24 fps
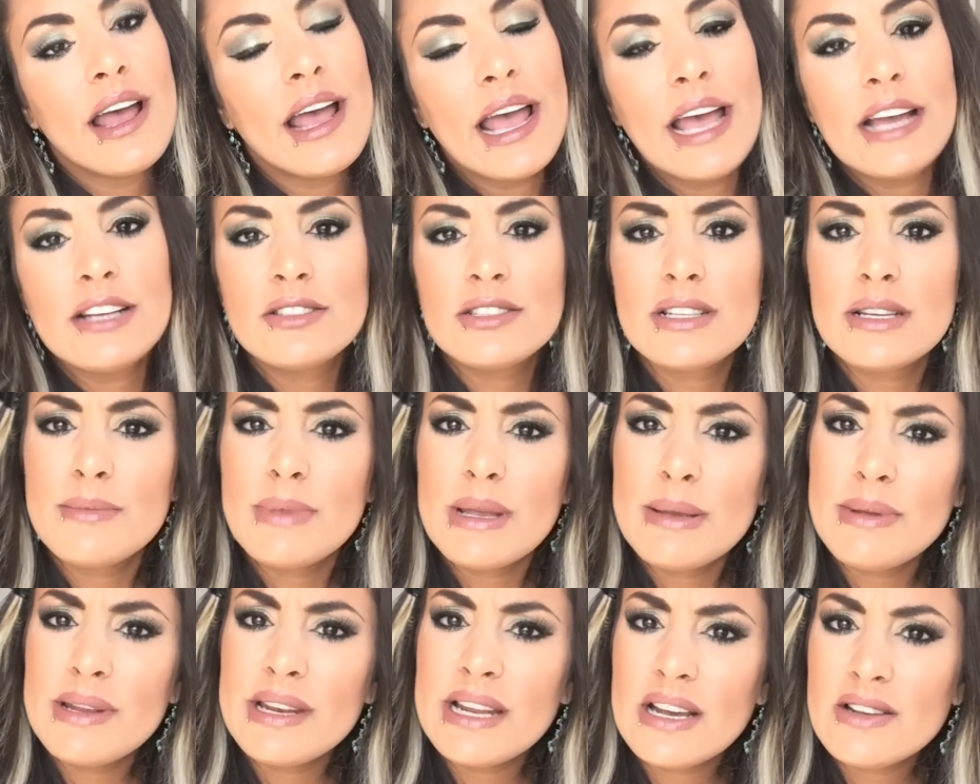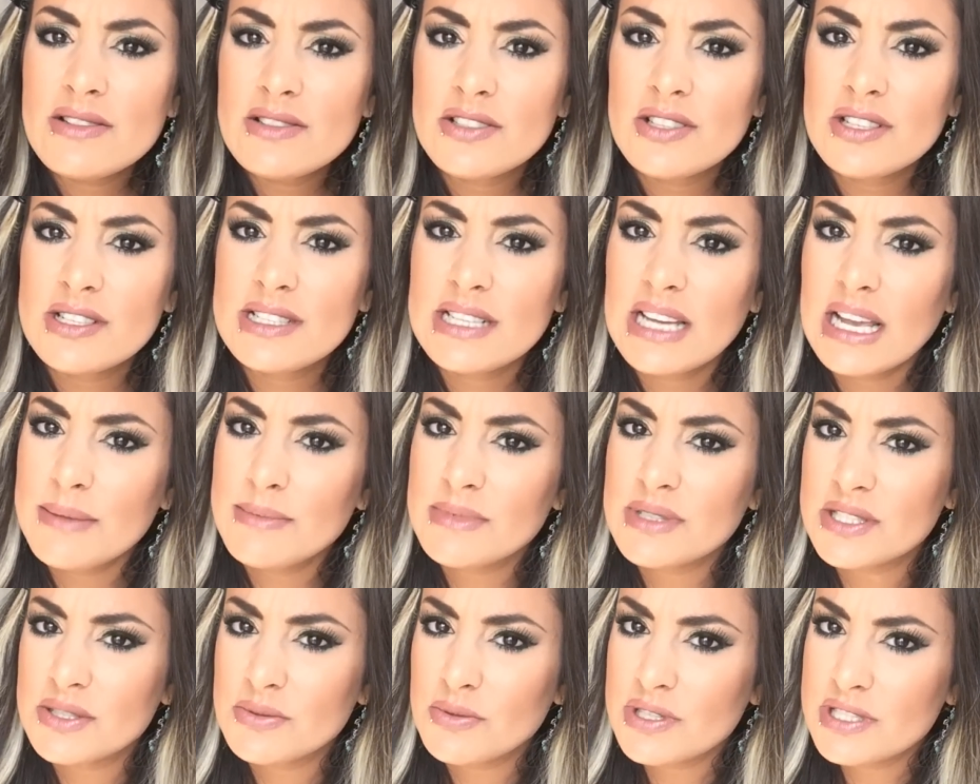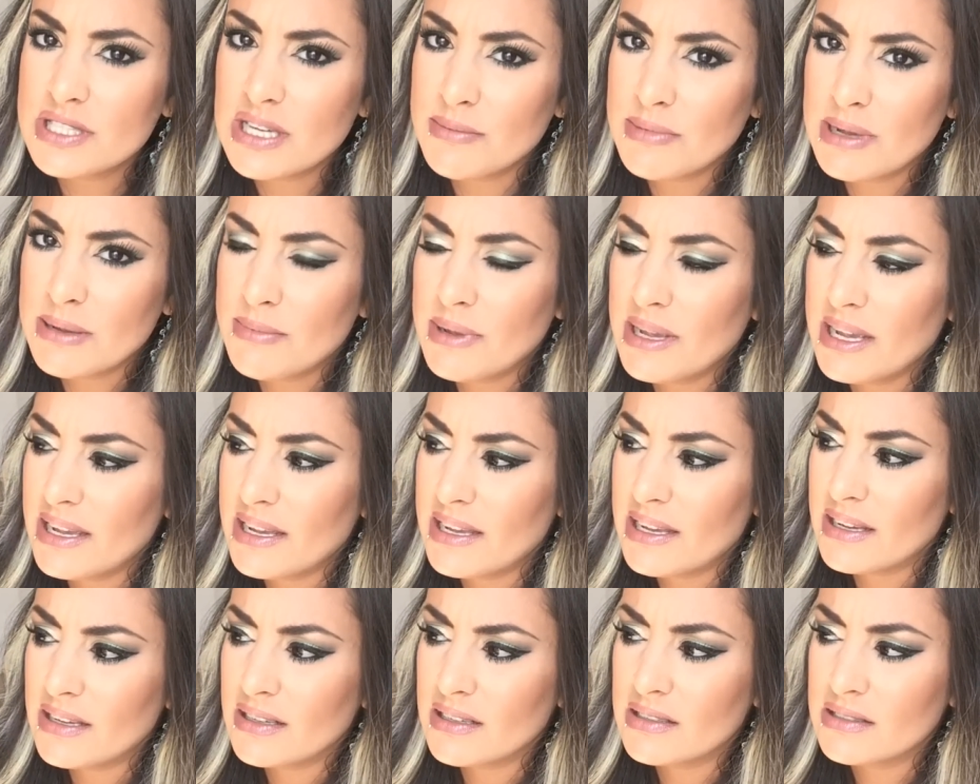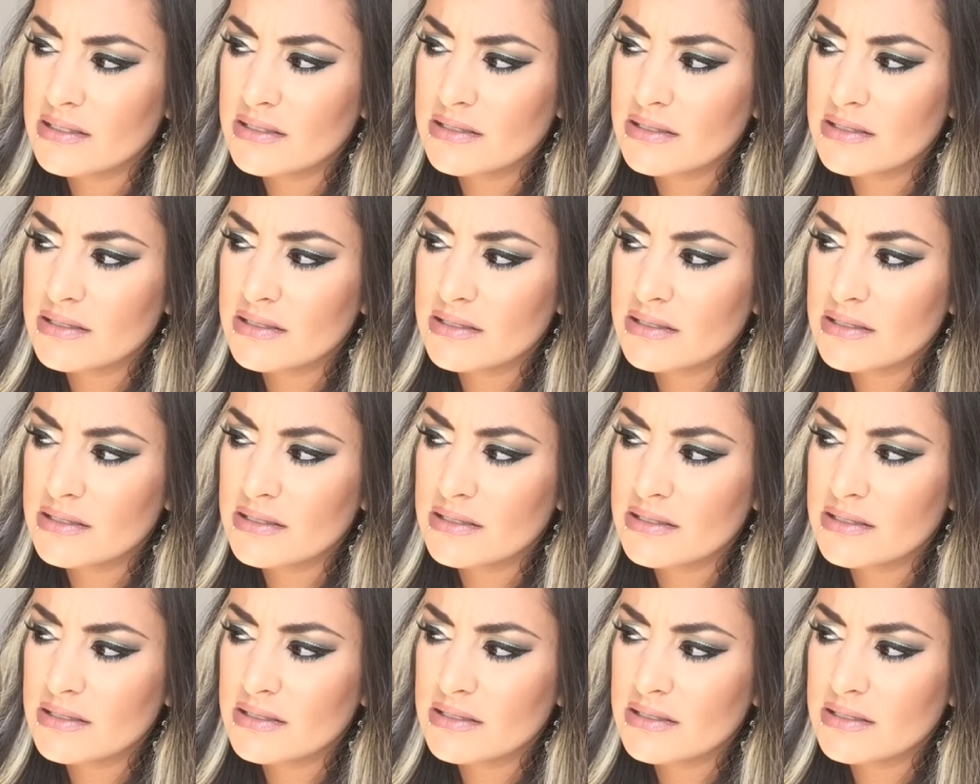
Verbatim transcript: Actually, maybe now's a good time to switch out my bag.